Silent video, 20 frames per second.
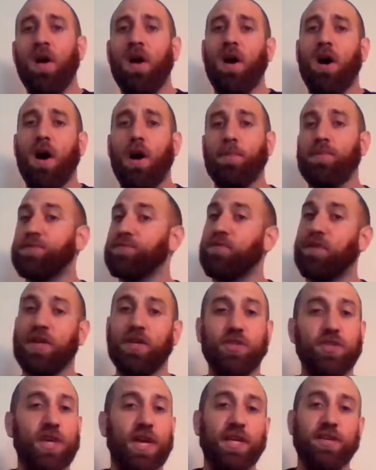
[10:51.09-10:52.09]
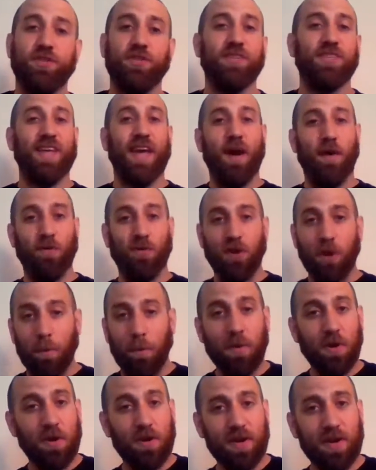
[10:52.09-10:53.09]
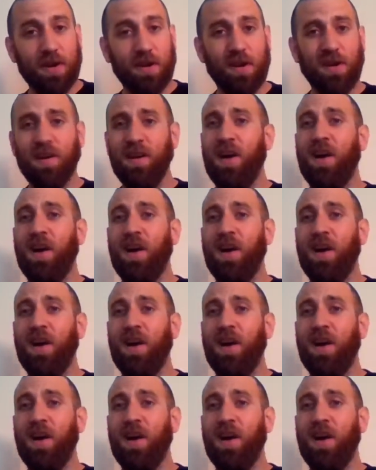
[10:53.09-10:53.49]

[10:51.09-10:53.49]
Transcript: As Ricochet is just outnumbered here.